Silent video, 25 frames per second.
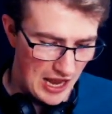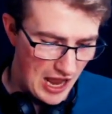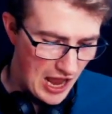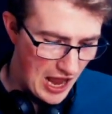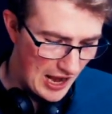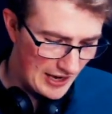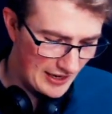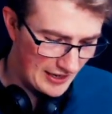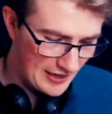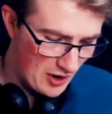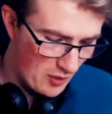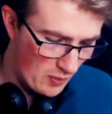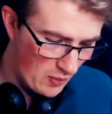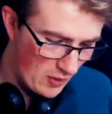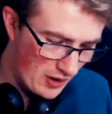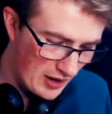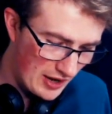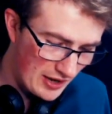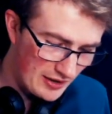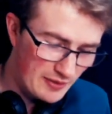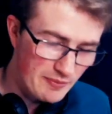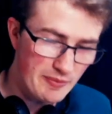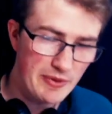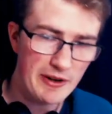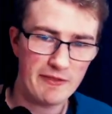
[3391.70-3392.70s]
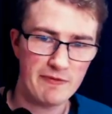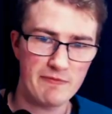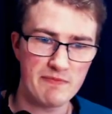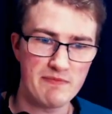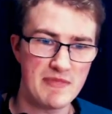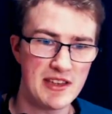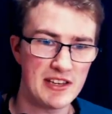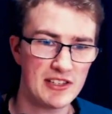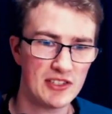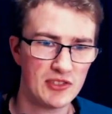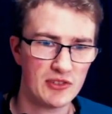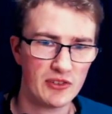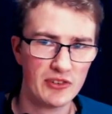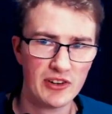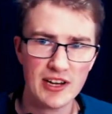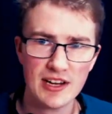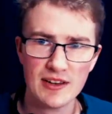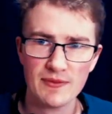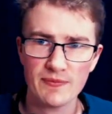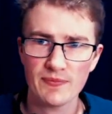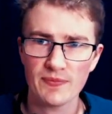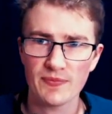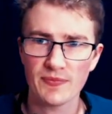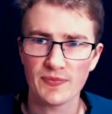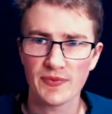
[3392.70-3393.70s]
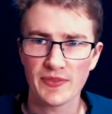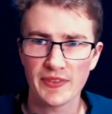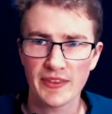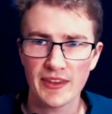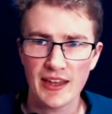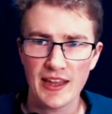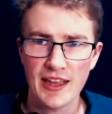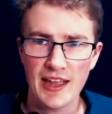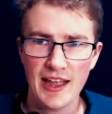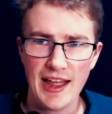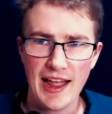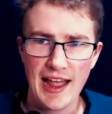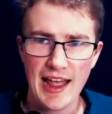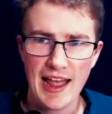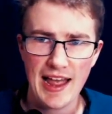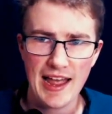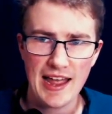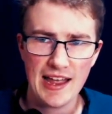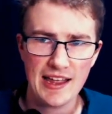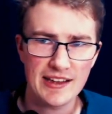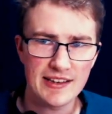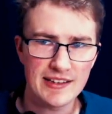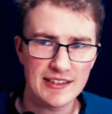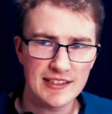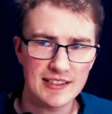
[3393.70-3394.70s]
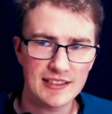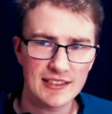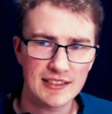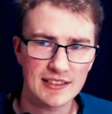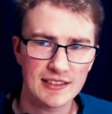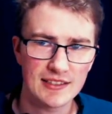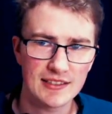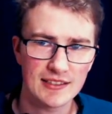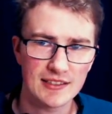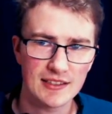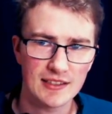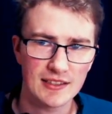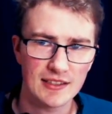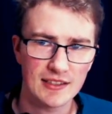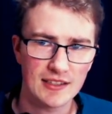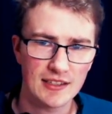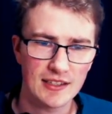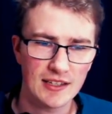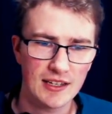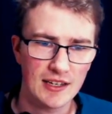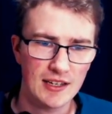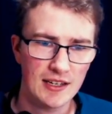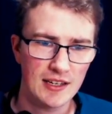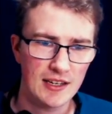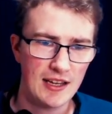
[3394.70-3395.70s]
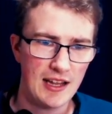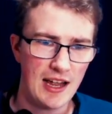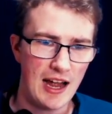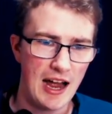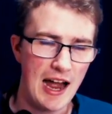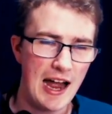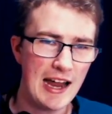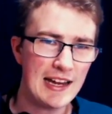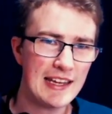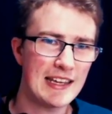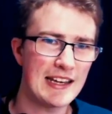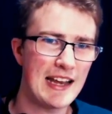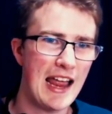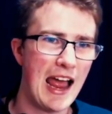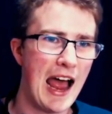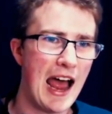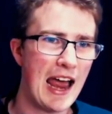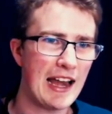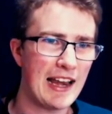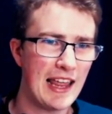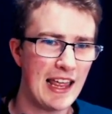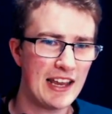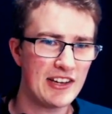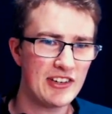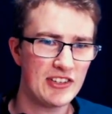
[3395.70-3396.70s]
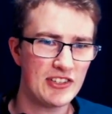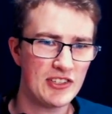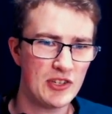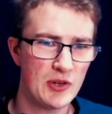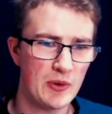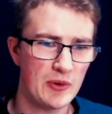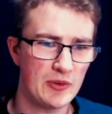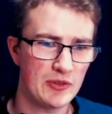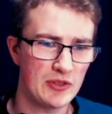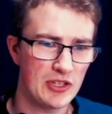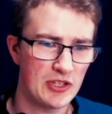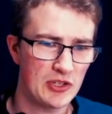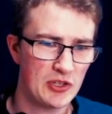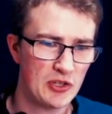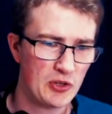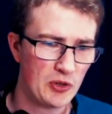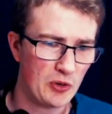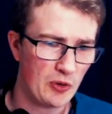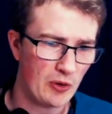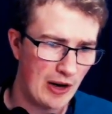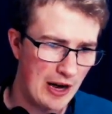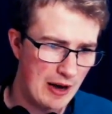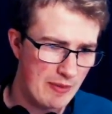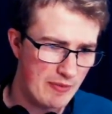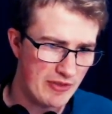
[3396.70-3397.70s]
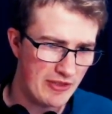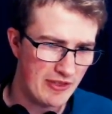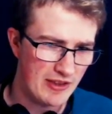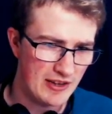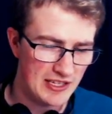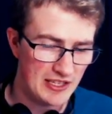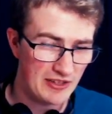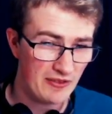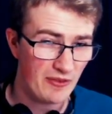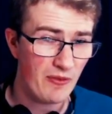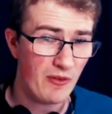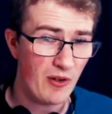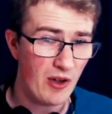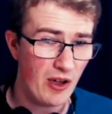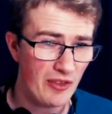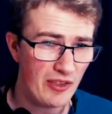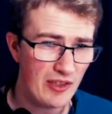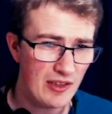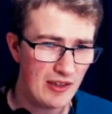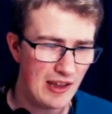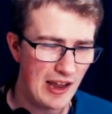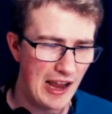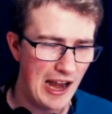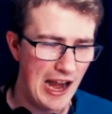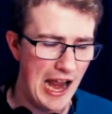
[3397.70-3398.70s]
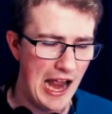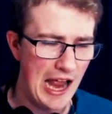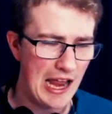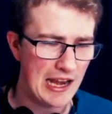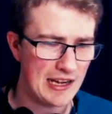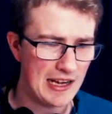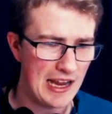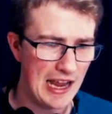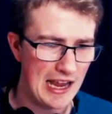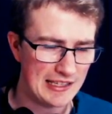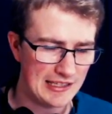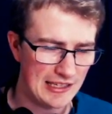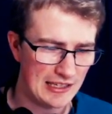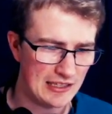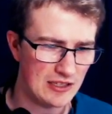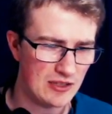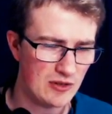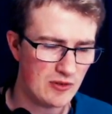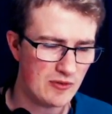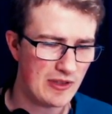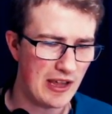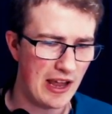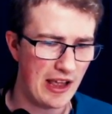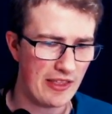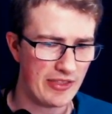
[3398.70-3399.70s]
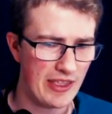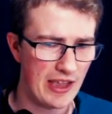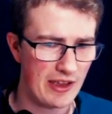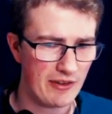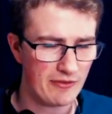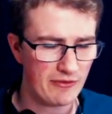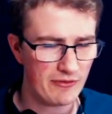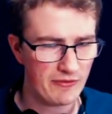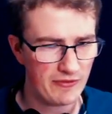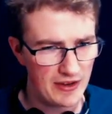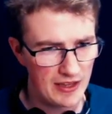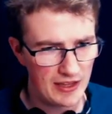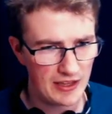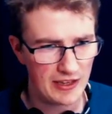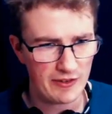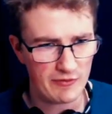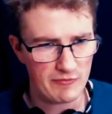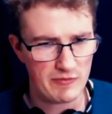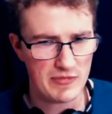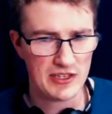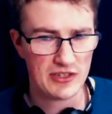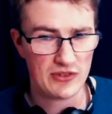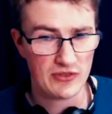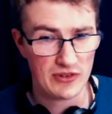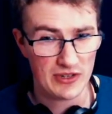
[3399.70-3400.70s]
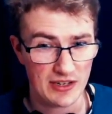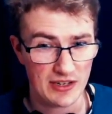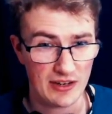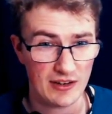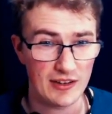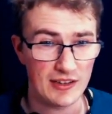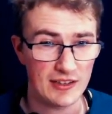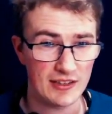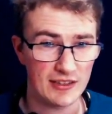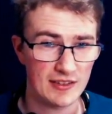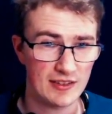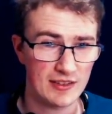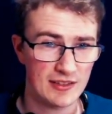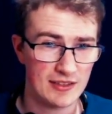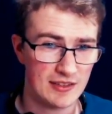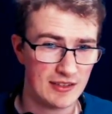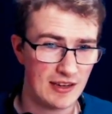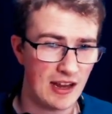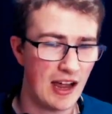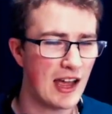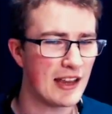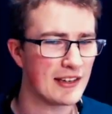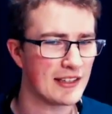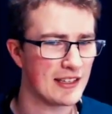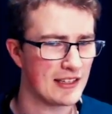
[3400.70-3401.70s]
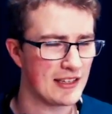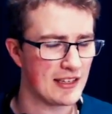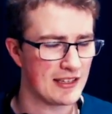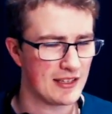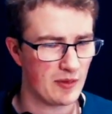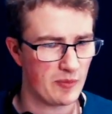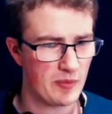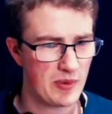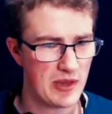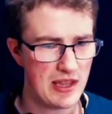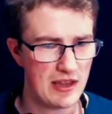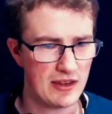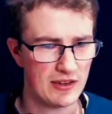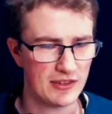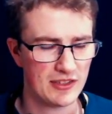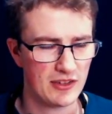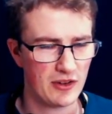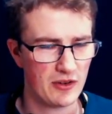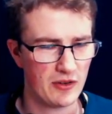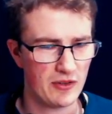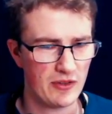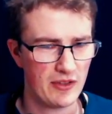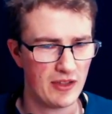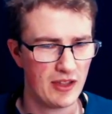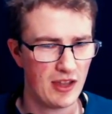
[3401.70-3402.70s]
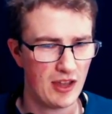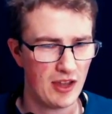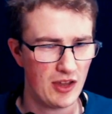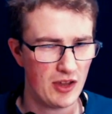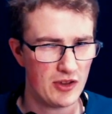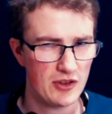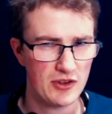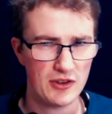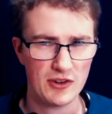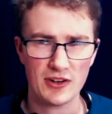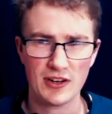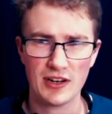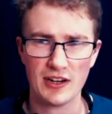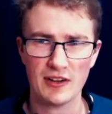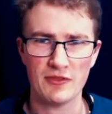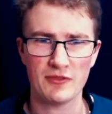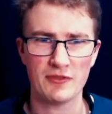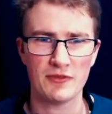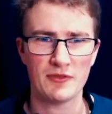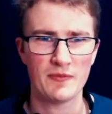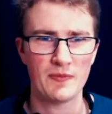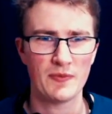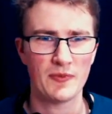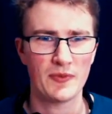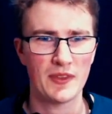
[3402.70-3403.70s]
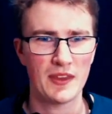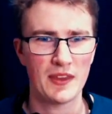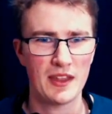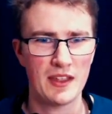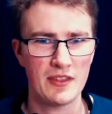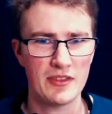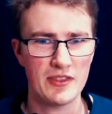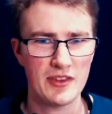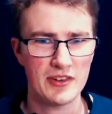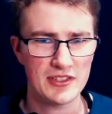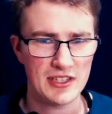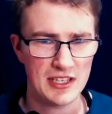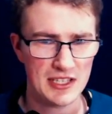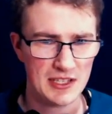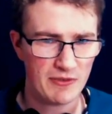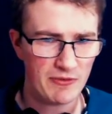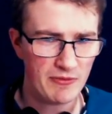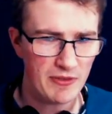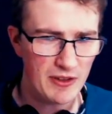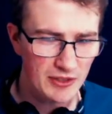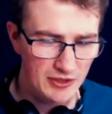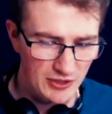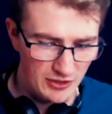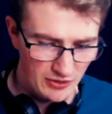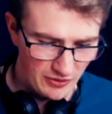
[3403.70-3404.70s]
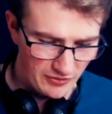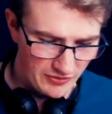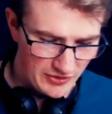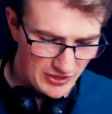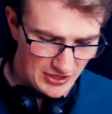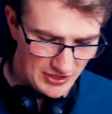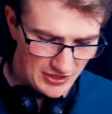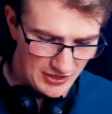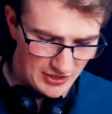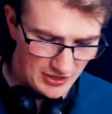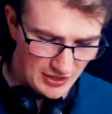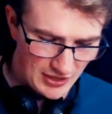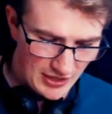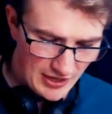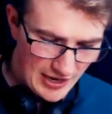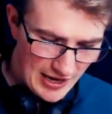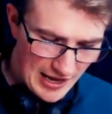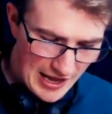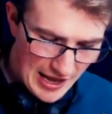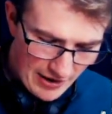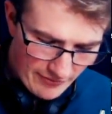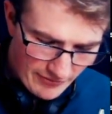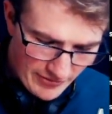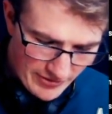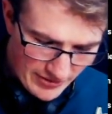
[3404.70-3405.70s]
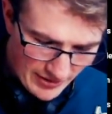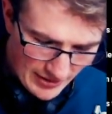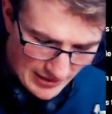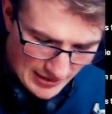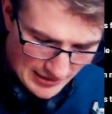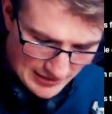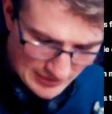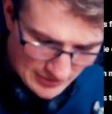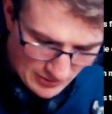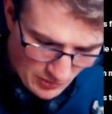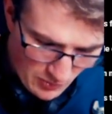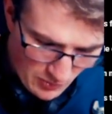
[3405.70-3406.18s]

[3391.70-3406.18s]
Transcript: don't know what, a bit of mystery, and I can add edges to describe things further, and as I do that, that feeling of mystery to start to disappear. So you kind of, there's this filter of just everything I do